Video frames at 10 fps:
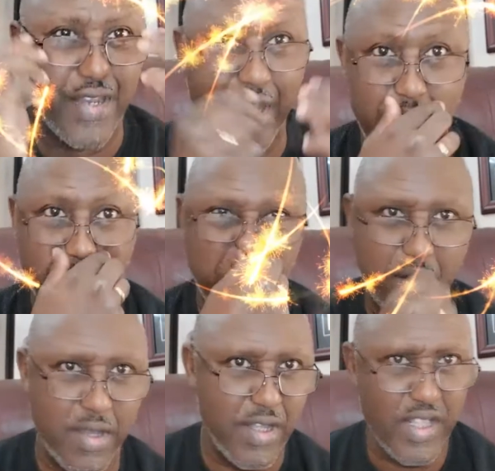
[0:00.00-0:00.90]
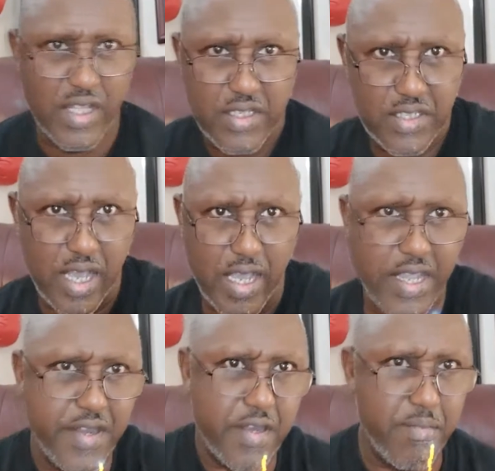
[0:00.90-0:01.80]
that I'm gonna start
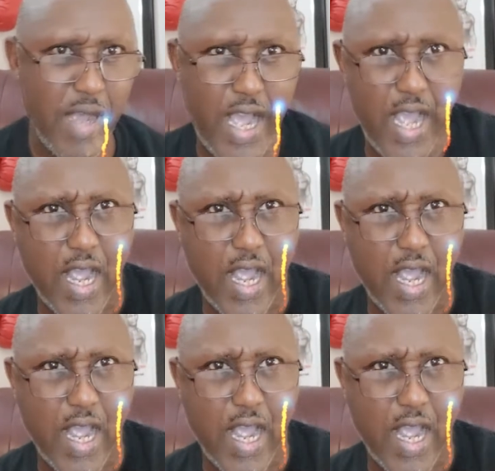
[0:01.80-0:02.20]
hitting the bag.